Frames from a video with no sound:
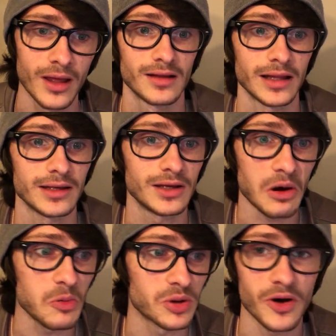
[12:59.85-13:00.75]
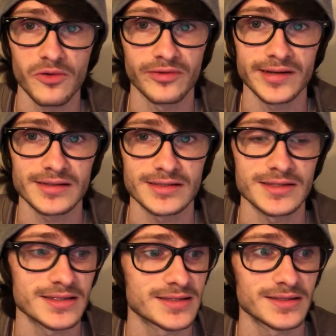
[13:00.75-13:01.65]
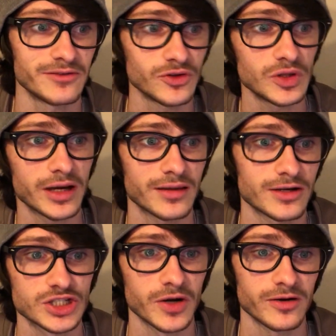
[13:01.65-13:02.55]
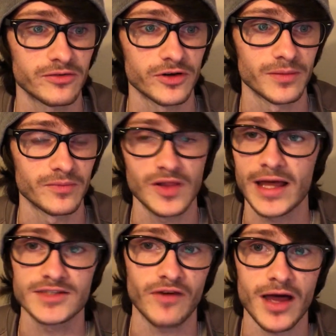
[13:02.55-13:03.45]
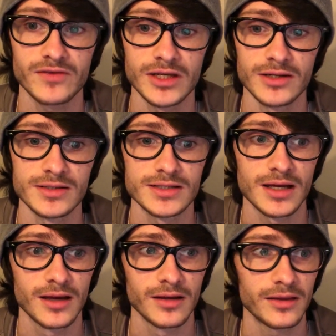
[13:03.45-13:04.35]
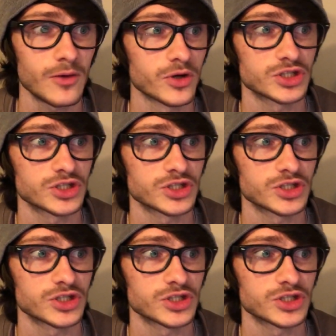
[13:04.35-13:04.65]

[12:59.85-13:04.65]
Like GoPro, for instance, if you look at their chart from the last 5 years, they were